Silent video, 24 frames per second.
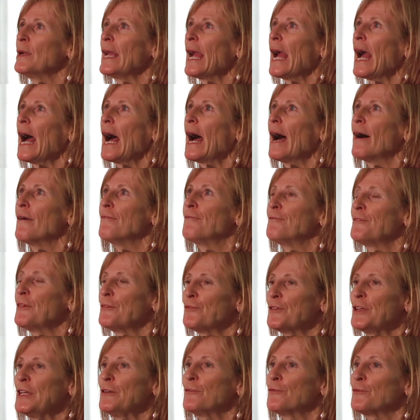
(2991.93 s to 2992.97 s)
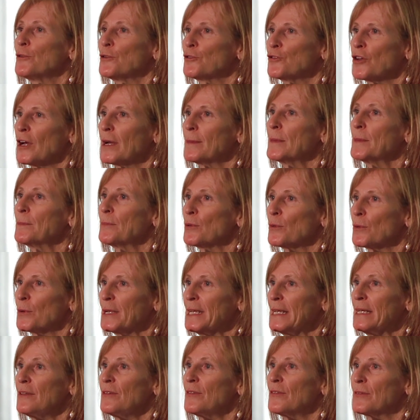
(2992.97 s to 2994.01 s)
We have 15 full-time
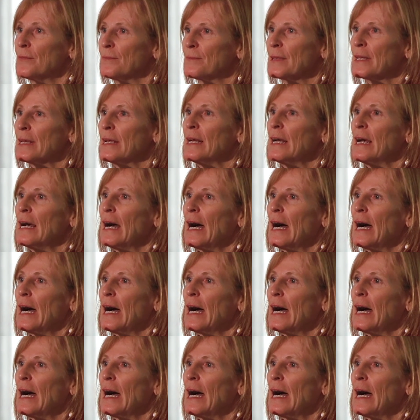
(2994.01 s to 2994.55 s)
employees.